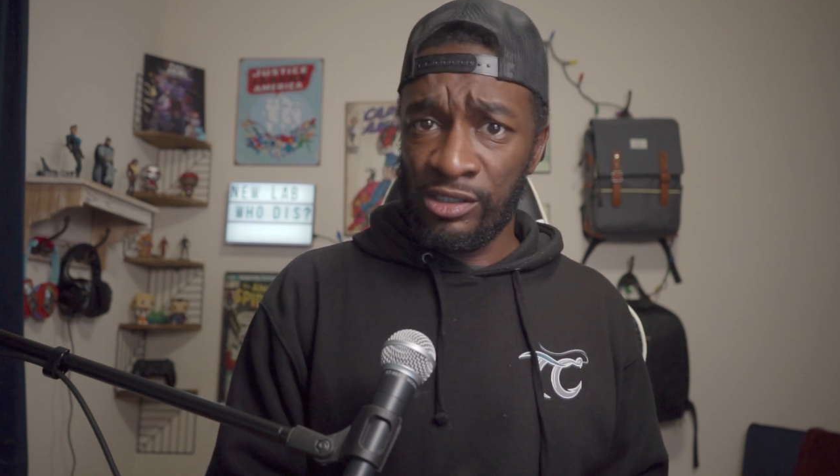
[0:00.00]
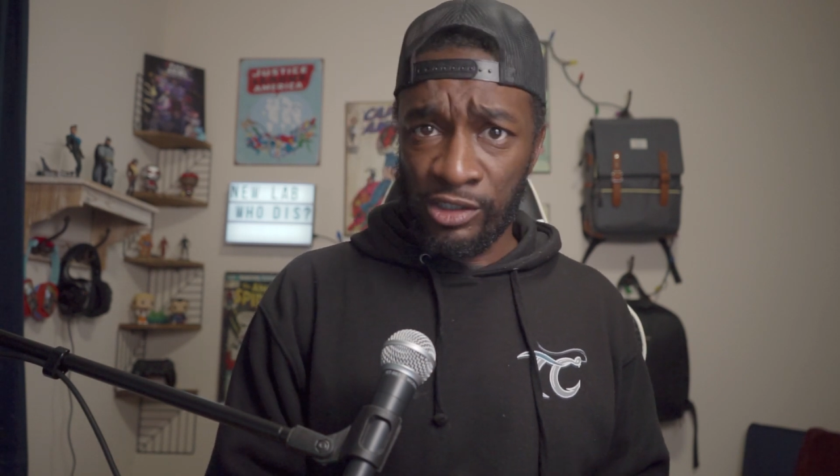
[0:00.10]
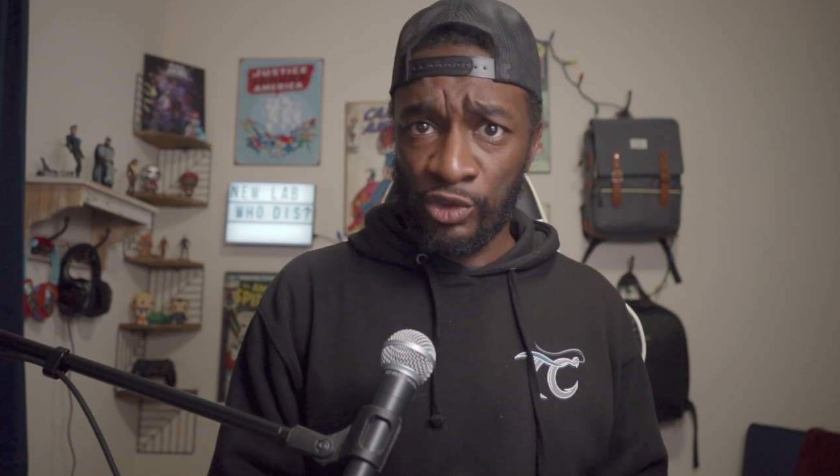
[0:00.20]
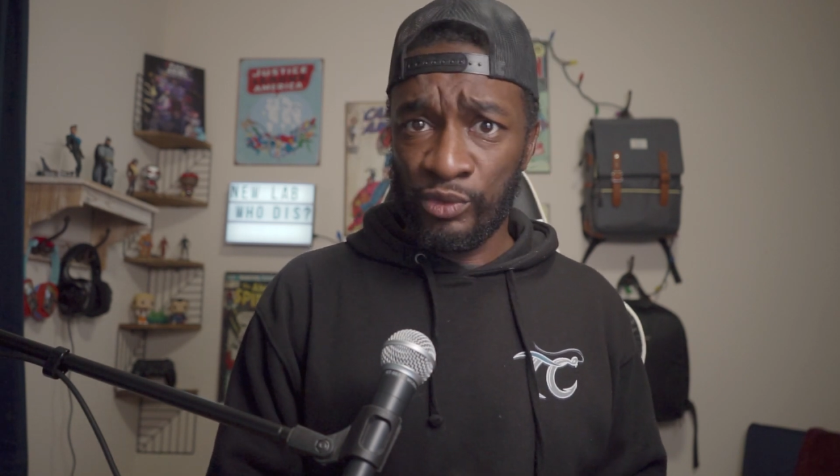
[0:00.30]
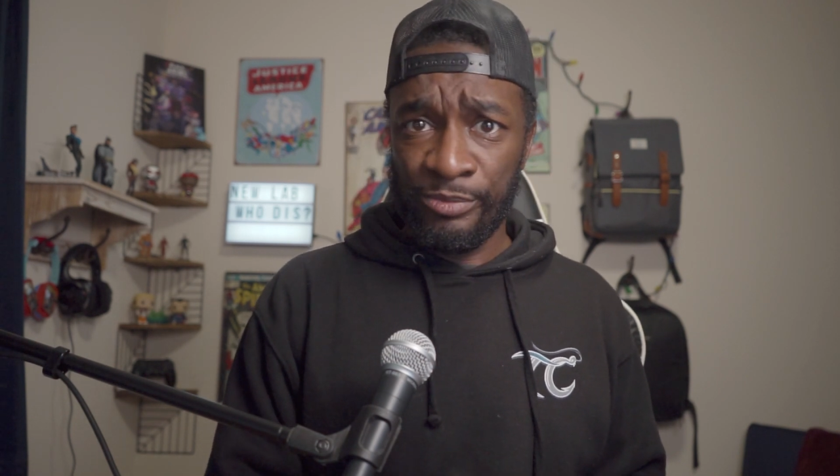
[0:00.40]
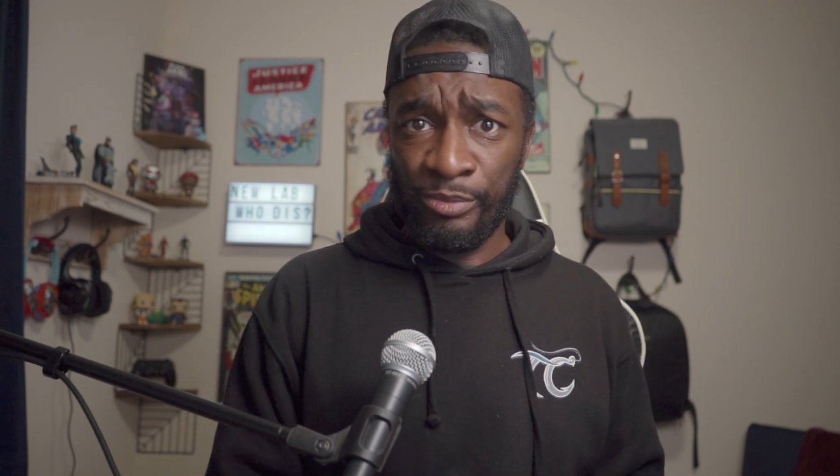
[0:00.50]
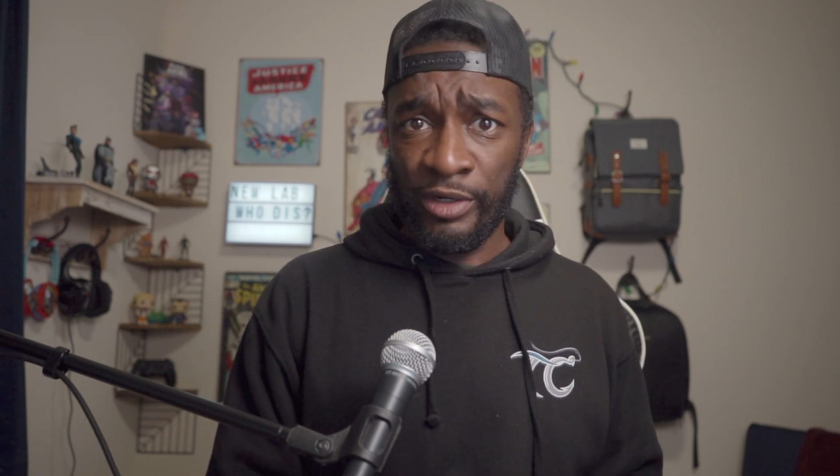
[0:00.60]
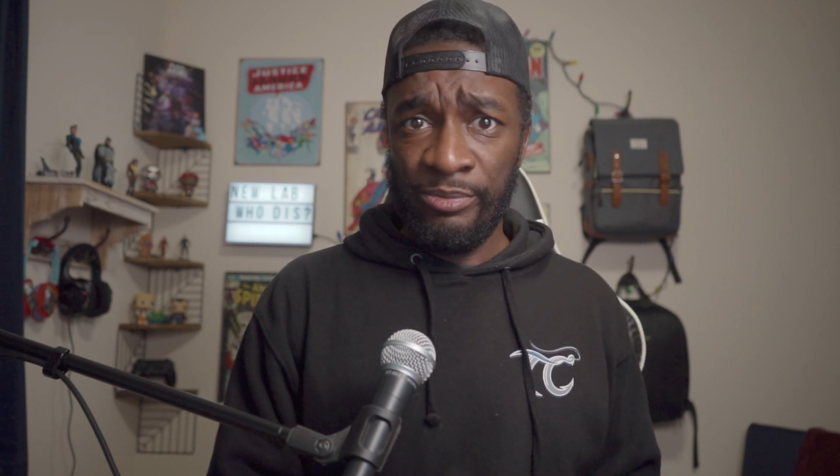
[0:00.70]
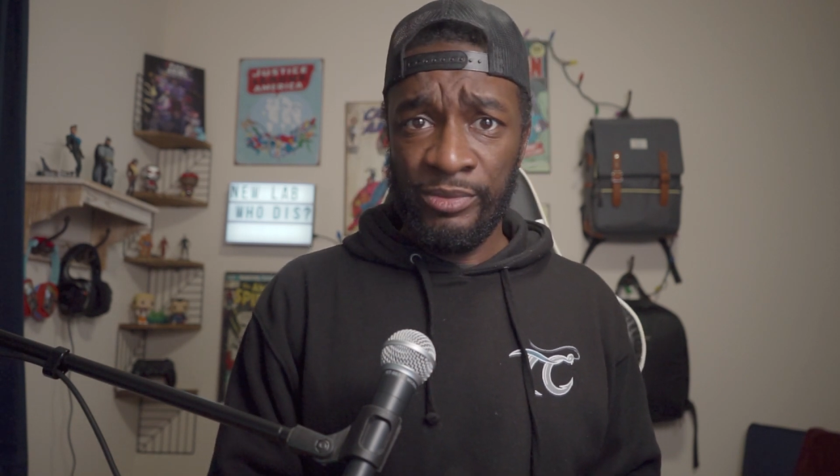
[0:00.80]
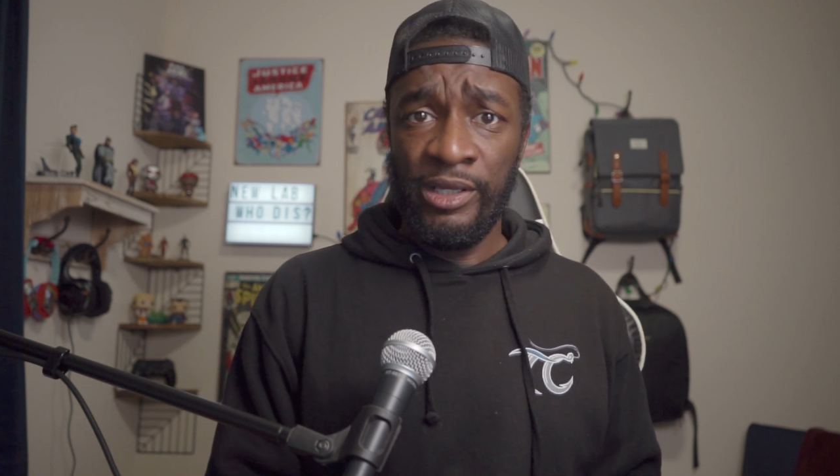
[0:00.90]
goes with
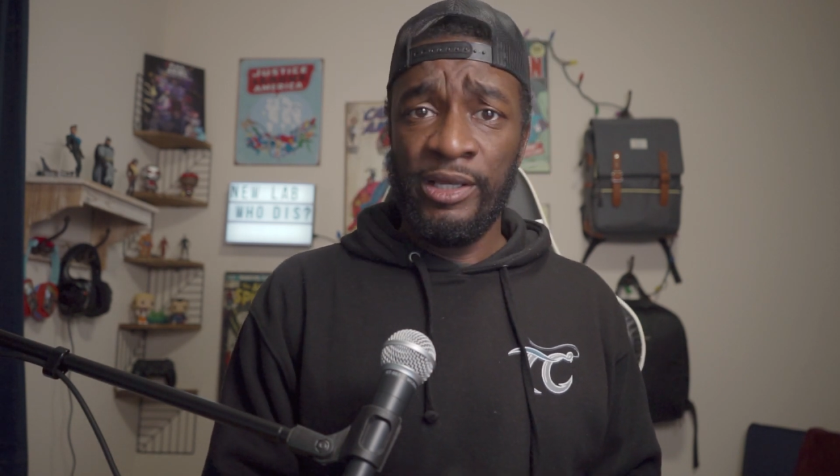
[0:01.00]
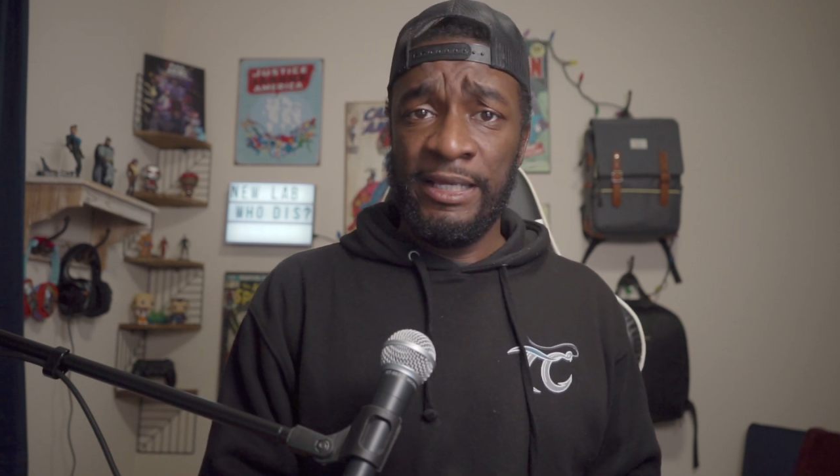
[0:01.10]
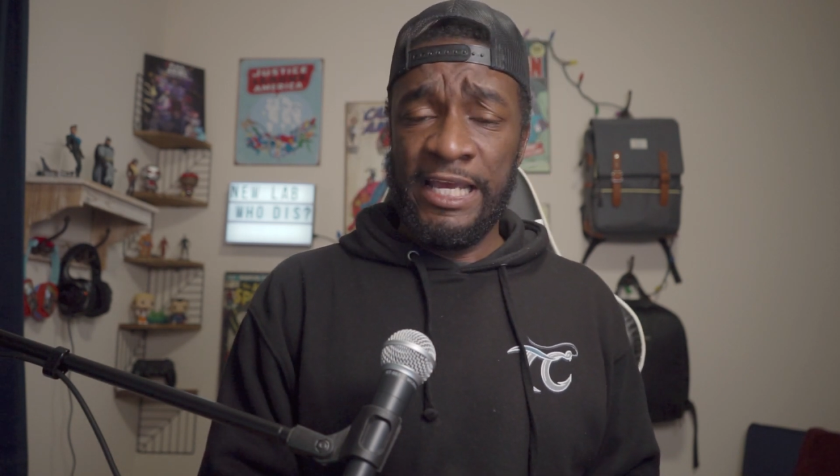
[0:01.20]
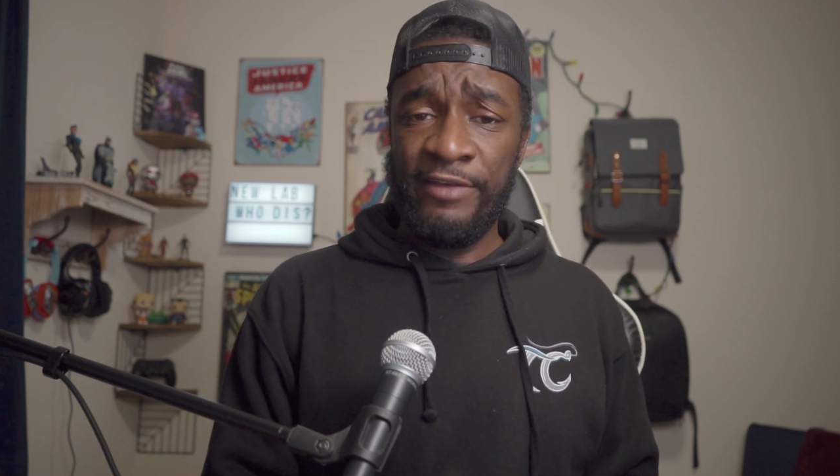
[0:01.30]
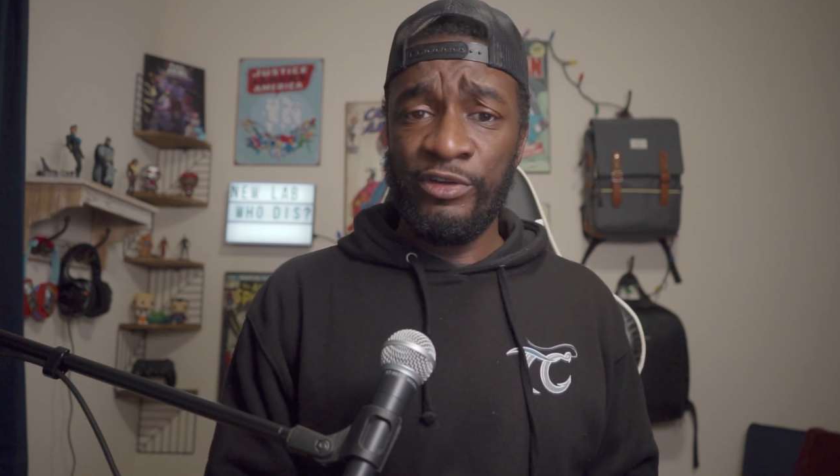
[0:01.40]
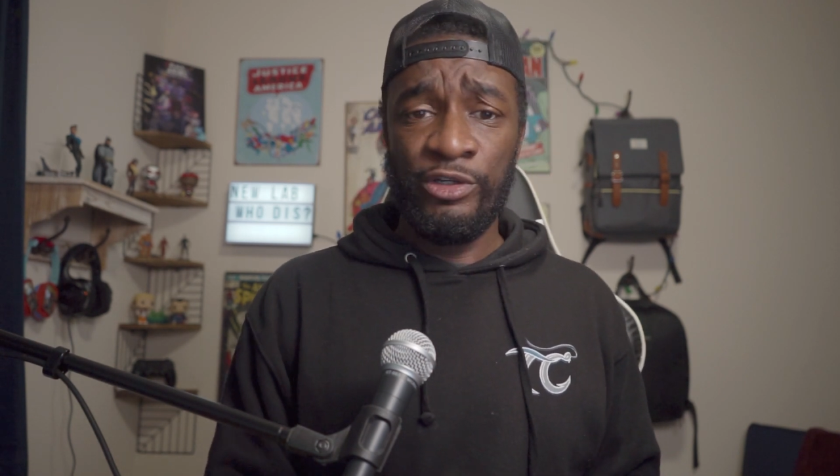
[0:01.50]
prep. If